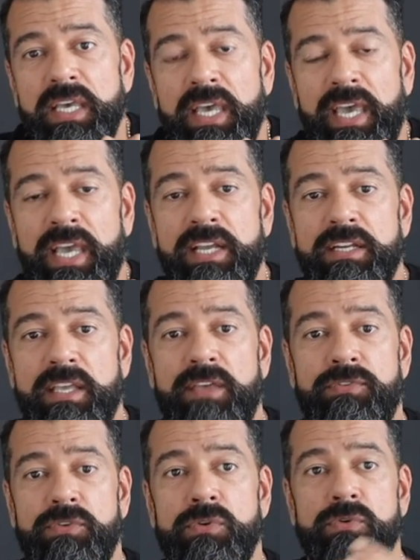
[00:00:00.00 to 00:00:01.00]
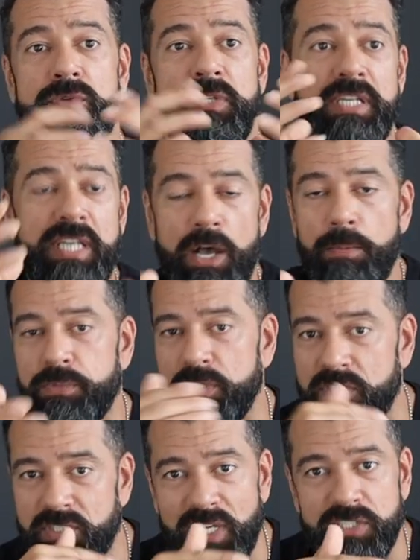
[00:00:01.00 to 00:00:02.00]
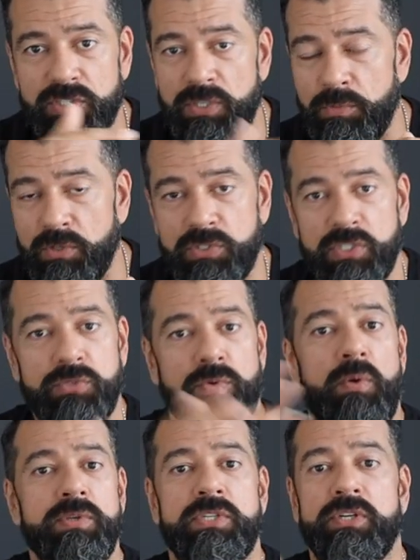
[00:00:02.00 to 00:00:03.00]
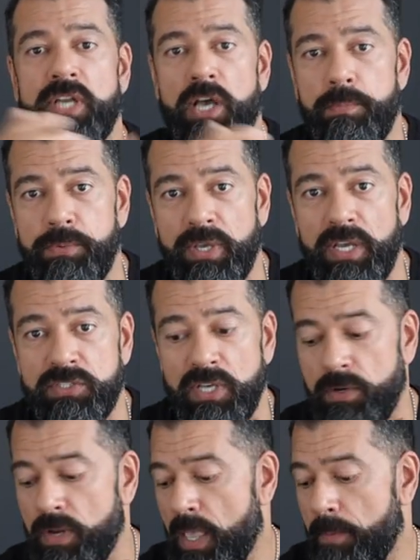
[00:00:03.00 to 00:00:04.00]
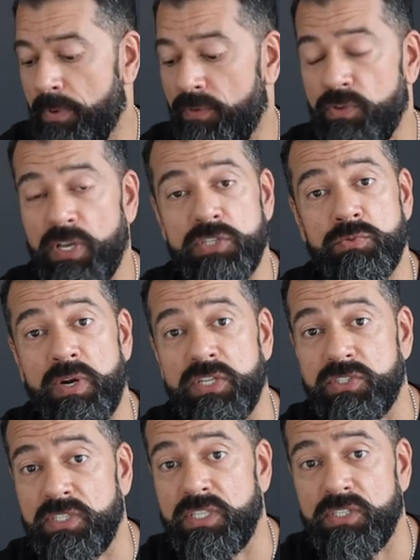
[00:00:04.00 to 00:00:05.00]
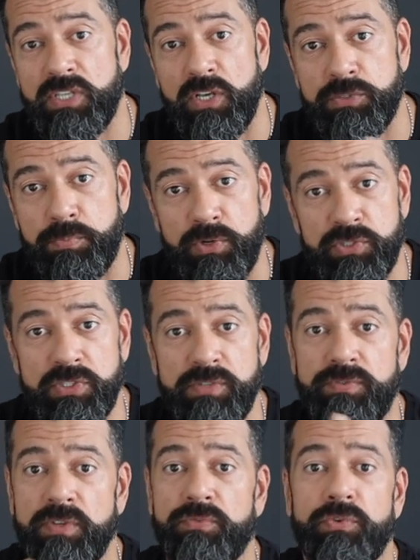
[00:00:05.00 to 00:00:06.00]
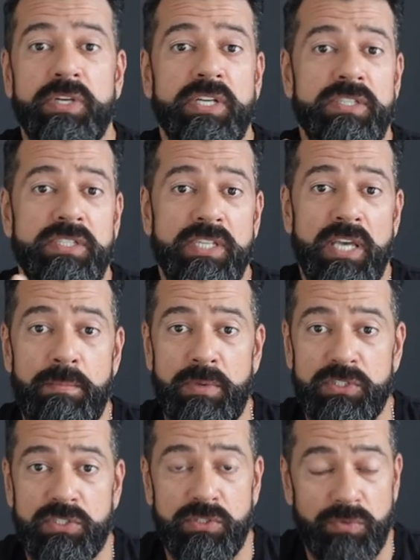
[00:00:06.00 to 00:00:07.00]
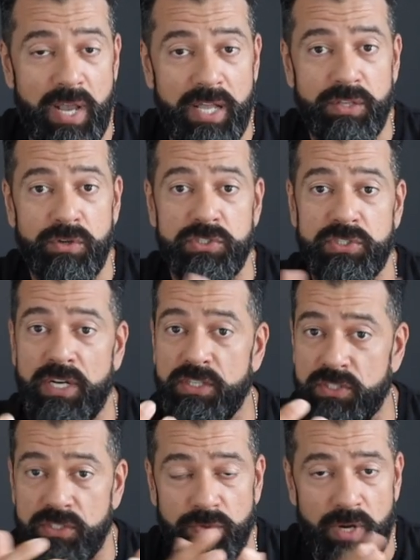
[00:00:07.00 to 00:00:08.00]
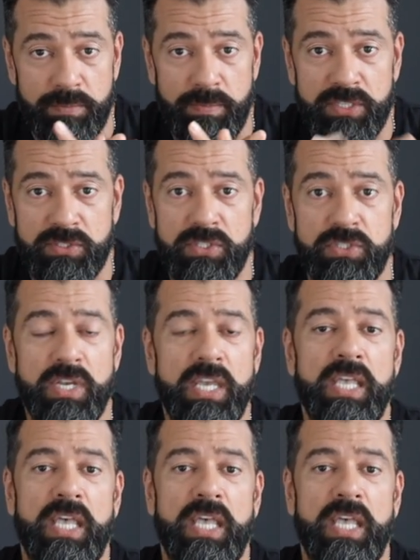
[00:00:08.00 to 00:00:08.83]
And if you need help to assess some of those things, we're always here to help you guys out. But if you guys want to see this house personally, feel free to DM us directly or send us a direct message.